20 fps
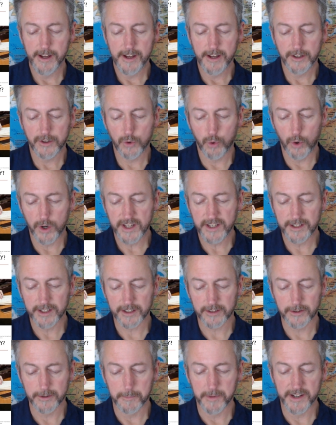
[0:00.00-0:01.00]

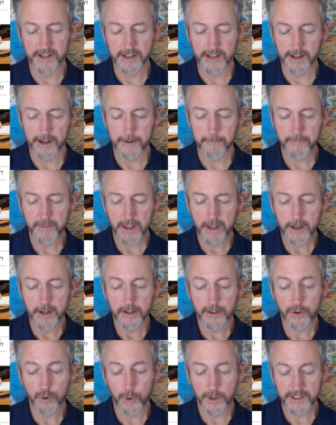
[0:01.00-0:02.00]
26 from India,
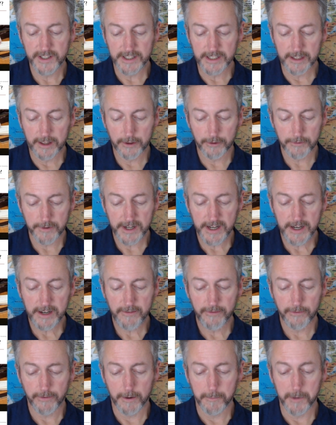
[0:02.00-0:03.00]
23
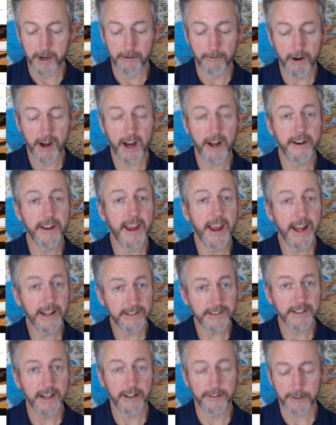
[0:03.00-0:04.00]
from Iran and
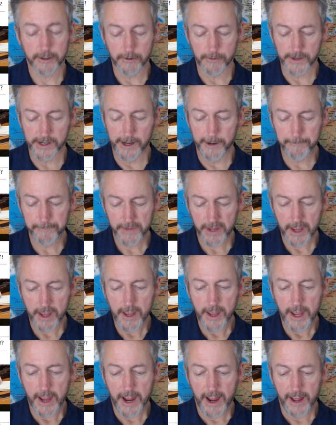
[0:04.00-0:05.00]
South Korea,
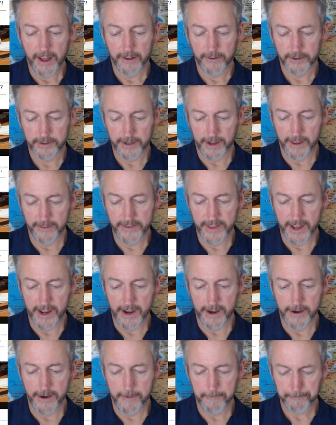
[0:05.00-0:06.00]
and
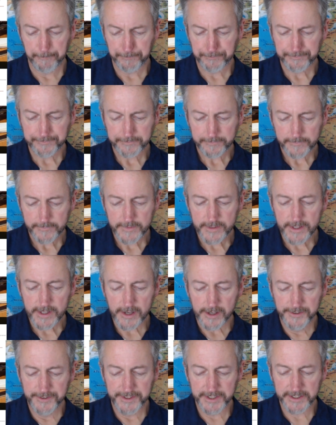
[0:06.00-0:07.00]
then
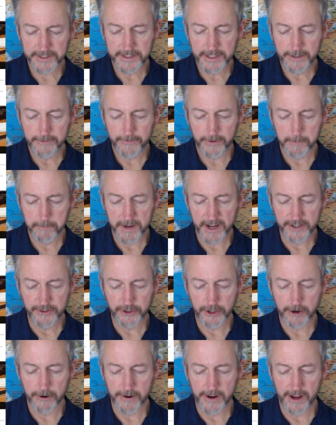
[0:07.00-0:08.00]
16 from
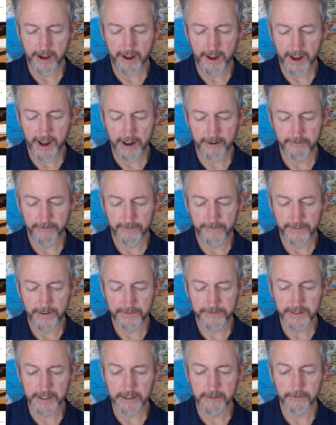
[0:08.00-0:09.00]
Nigeria and
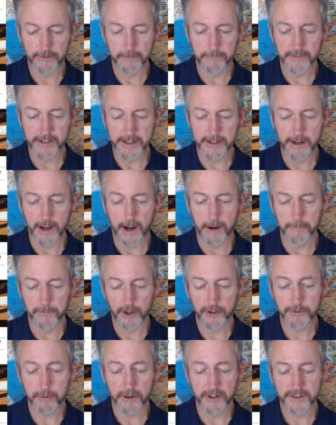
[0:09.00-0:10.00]
15 from Vietnam.
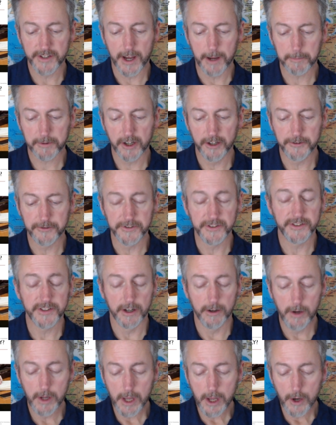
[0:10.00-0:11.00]
Those were our top countries.
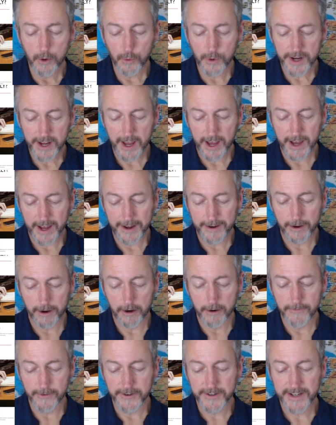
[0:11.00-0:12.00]
So we had
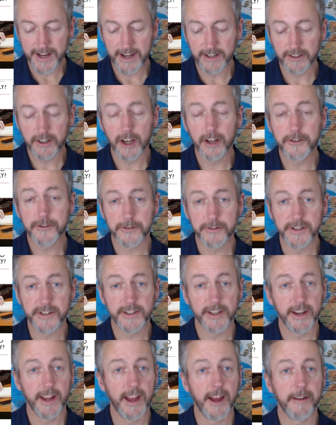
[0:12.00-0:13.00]
over 10 countries
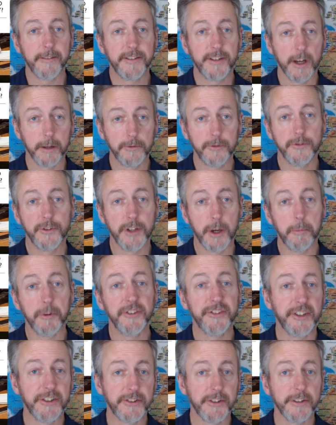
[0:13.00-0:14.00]
that have
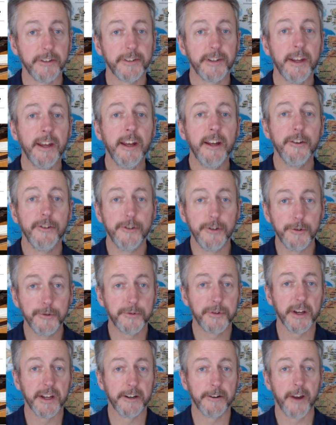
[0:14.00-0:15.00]
double-digit new
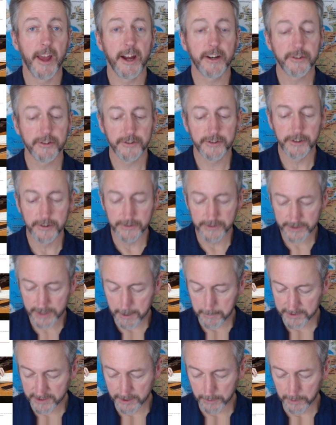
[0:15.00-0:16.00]
international students
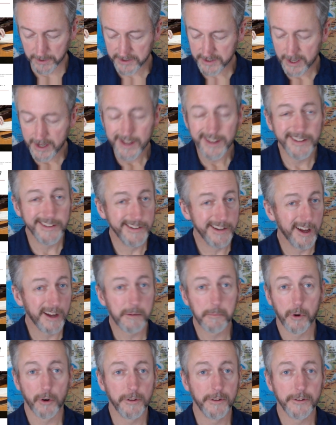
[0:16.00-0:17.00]
coming to us, none
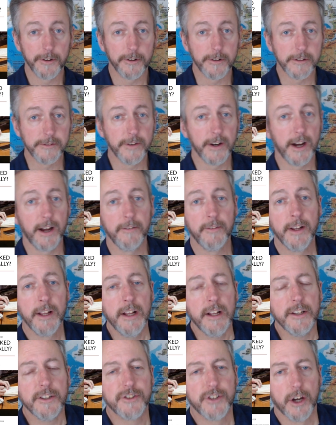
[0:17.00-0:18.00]
more than 35.
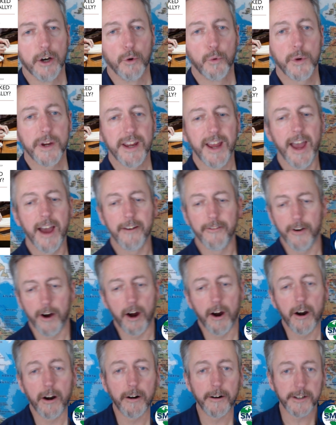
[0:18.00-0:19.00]
So we have
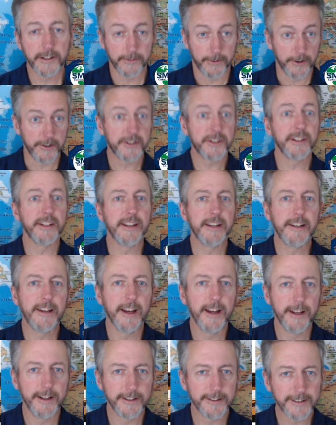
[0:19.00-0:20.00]
our diversity
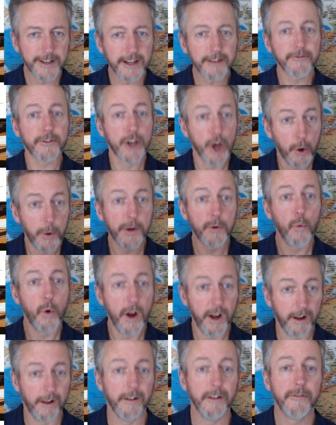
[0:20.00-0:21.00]
kind of going
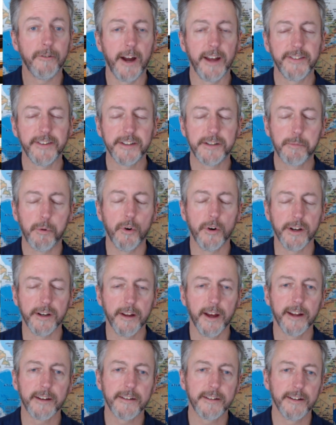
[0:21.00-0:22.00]
well at this point
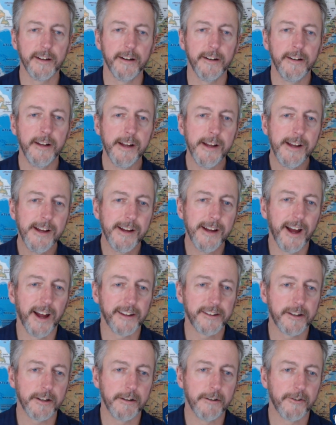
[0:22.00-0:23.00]
at the
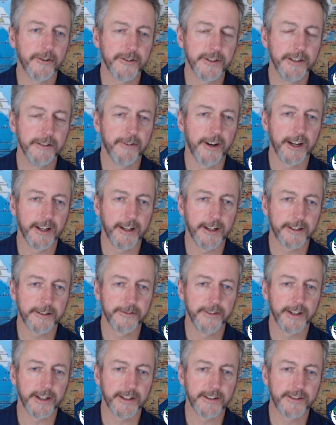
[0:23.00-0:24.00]
University of Nevada, Las
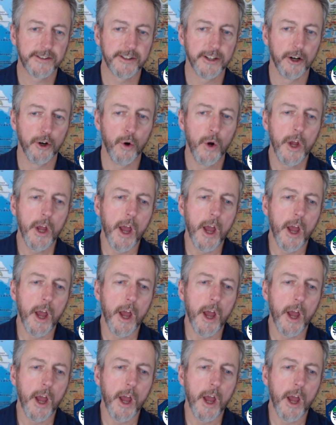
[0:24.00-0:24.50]
Vegas. So